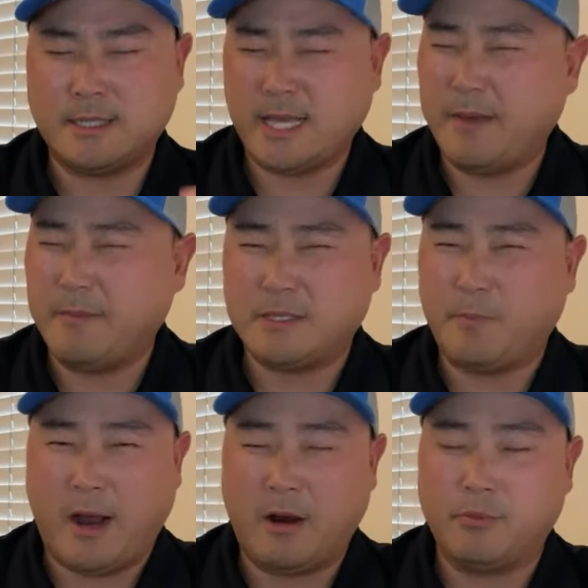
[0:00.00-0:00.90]
same as
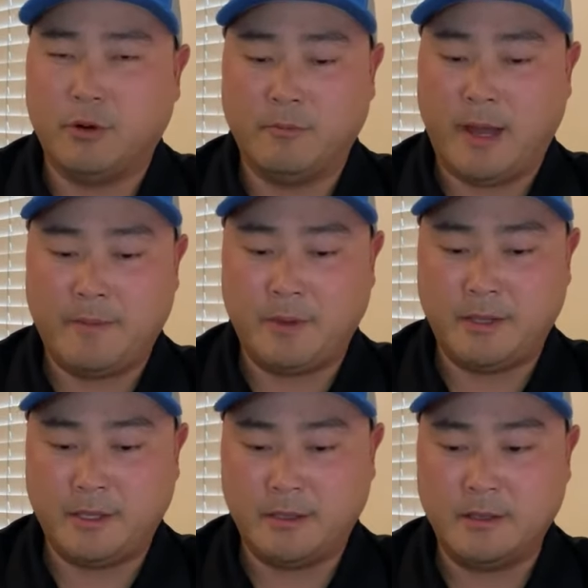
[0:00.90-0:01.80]
Power Pro in my
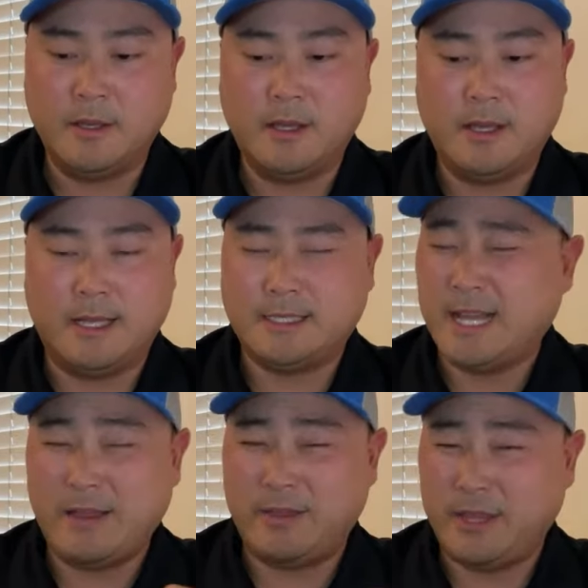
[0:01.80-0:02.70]
opinion. It's
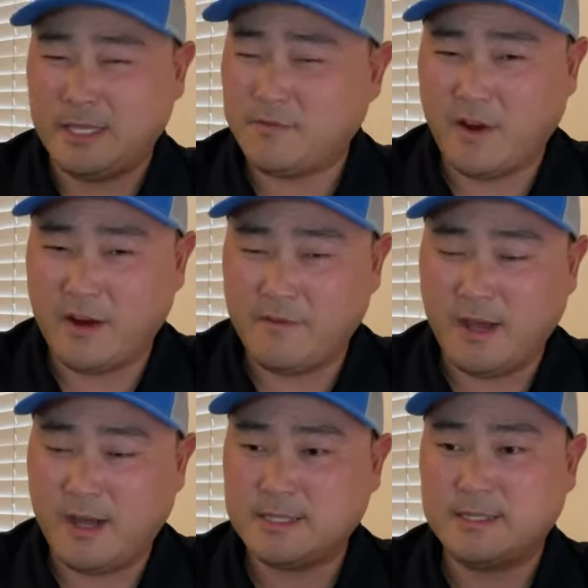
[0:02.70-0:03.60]
not thin as
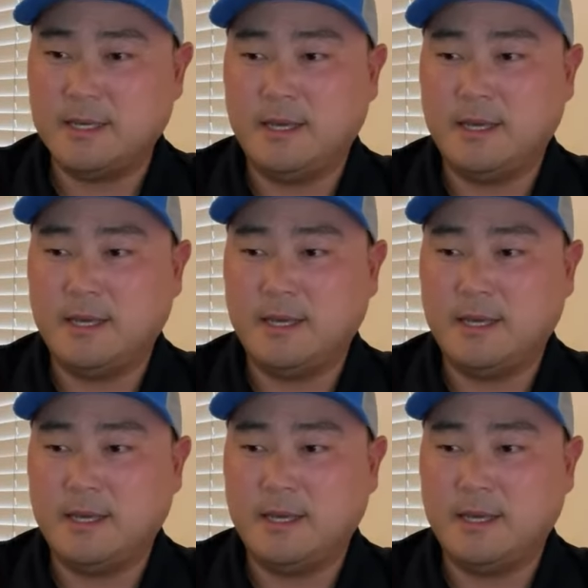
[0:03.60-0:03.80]
Varivas.